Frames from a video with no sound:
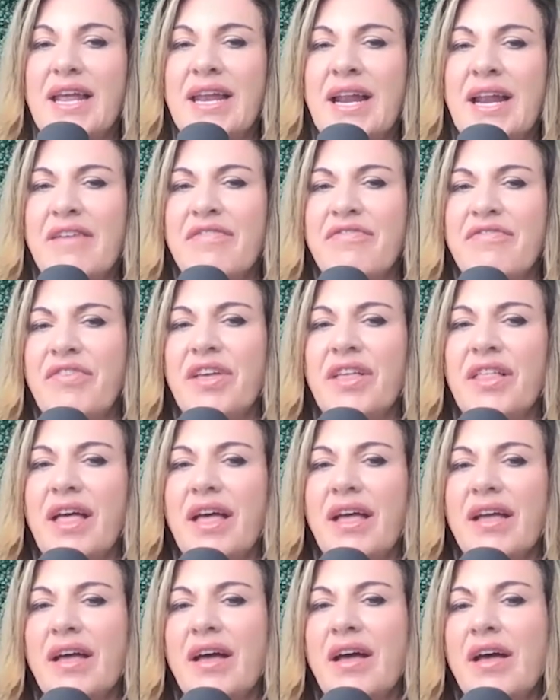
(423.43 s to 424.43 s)
And I feel
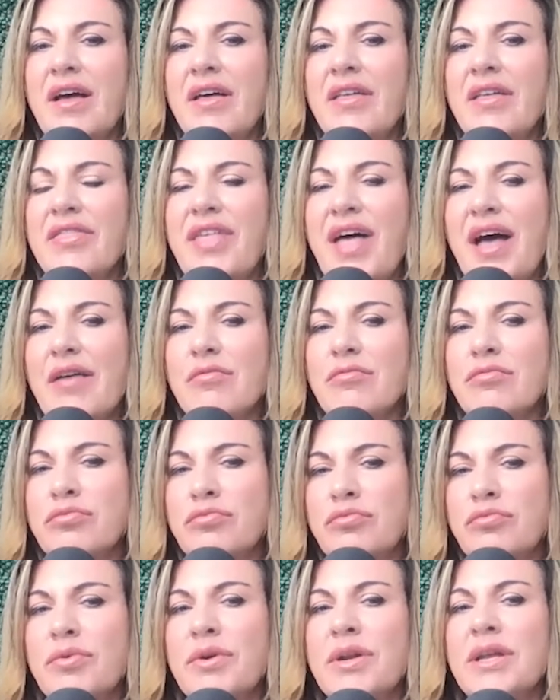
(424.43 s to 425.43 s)
like that
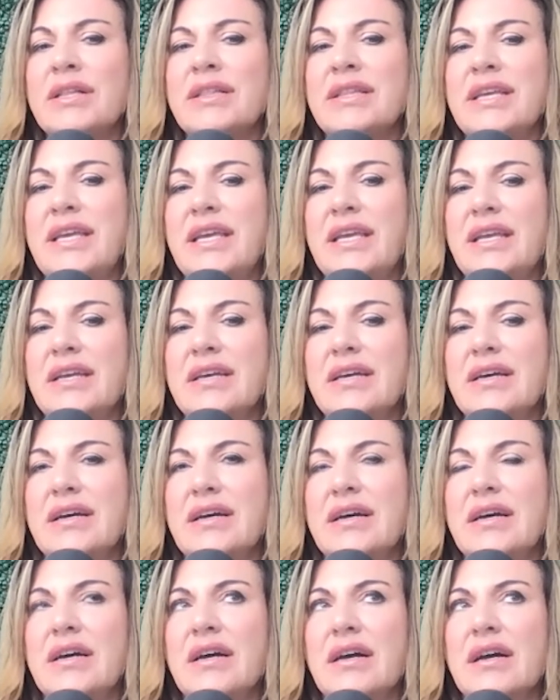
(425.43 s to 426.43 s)
really
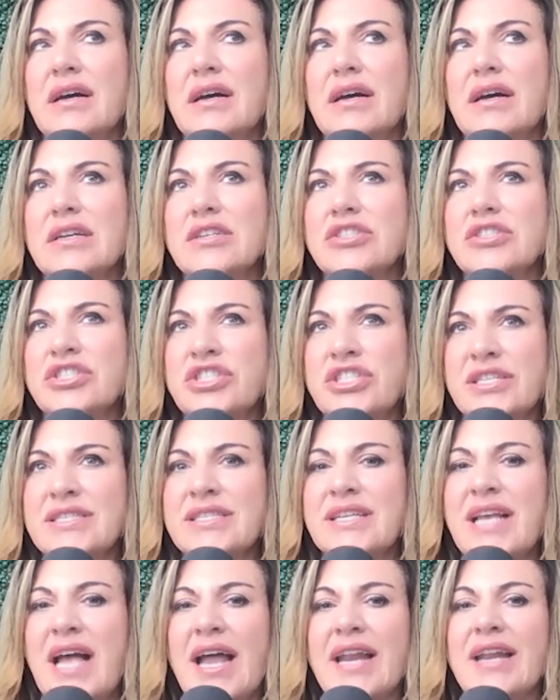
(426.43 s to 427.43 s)

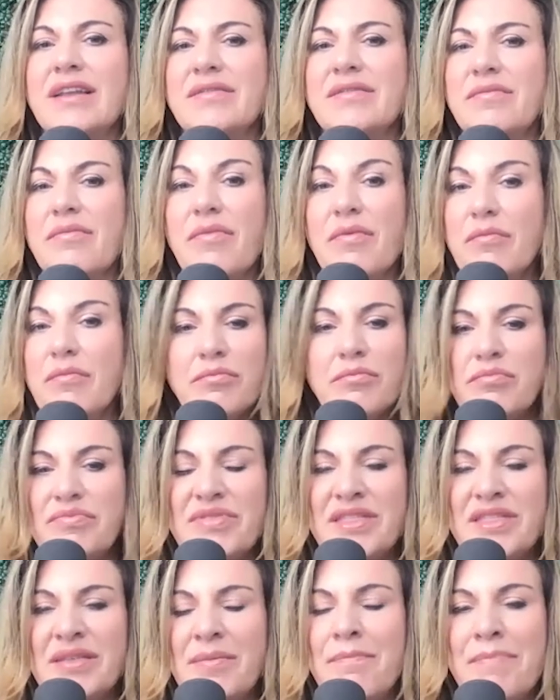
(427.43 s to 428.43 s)
just kind of
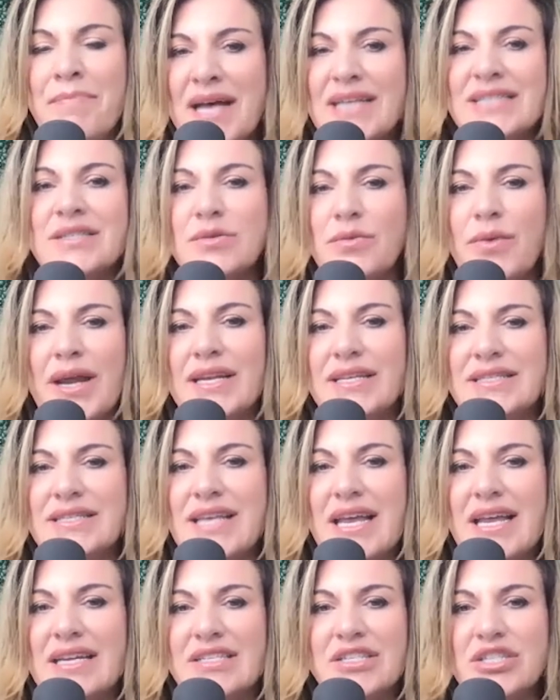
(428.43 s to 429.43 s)
the best way to
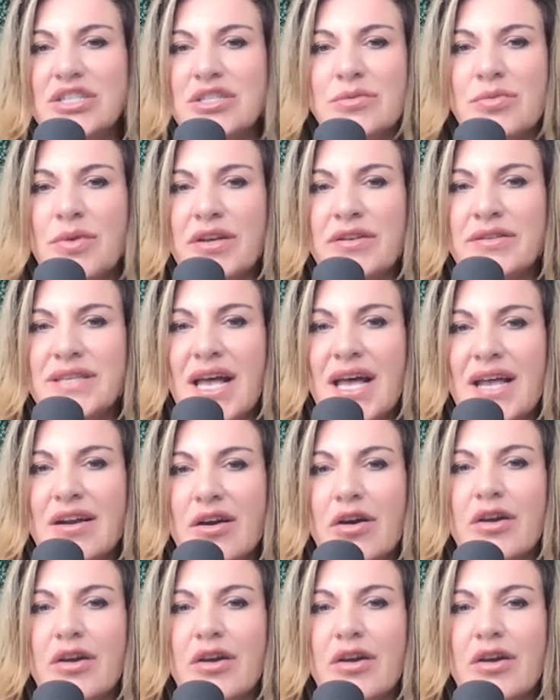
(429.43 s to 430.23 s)
say it is just what you said.